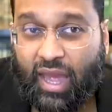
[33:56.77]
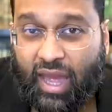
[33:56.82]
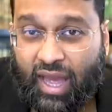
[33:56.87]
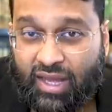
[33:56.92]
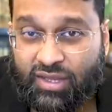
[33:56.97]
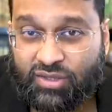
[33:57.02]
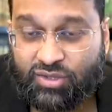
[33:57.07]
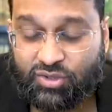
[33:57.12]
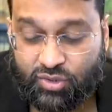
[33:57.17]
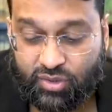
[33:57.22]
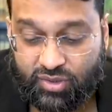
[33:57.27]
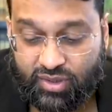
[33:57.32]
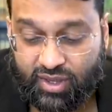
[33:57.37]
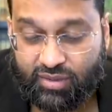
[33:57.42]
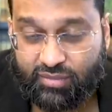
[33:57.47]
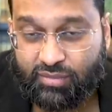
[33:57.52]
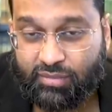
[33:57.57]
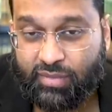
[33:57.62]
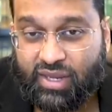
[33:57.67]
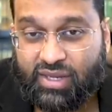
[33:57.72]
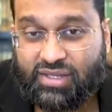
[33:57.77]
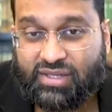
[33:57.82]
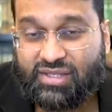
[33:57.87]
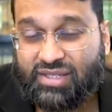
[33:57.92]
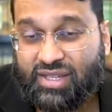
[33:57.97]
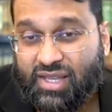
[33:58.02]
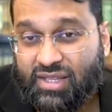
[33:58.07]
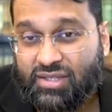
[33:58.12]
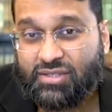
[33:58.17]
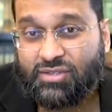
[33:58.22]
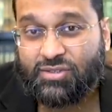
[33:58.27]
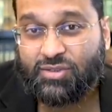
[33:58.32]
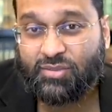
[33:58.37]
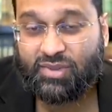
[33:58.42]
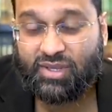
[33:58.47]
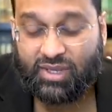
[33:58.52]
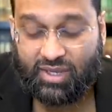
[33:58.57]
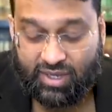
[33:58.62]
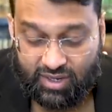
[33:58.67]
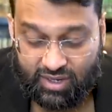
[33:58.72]
answer that makes sense to
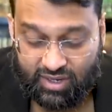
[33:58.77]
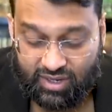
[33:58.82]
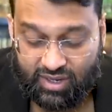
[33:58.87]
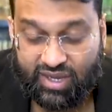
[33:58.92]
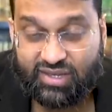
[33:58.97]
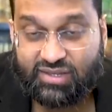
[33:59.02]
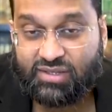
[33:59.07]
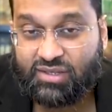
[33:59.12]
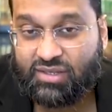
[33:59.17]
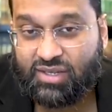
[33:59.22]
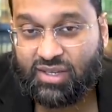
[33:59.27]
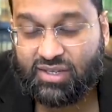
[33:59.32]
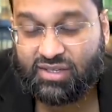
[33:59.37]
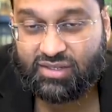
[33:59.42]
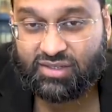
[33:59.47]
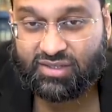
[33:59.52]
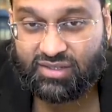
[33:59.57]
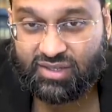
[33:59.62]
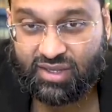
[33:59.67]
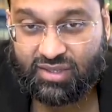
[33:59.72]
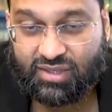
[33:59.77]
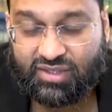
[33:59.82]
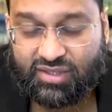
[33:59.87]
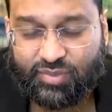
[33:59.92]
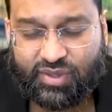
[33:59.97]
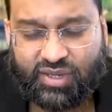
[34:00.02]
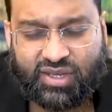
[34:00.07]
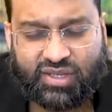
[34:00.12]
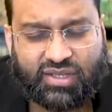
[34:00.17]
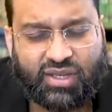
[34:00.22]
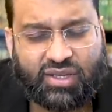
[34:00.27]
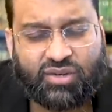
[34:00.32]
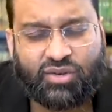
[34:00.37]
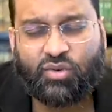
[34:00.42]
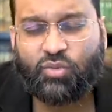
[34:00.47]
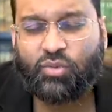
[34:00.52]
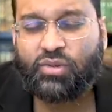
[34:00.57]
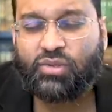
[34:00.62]
me, and I hesitate to say this because I don't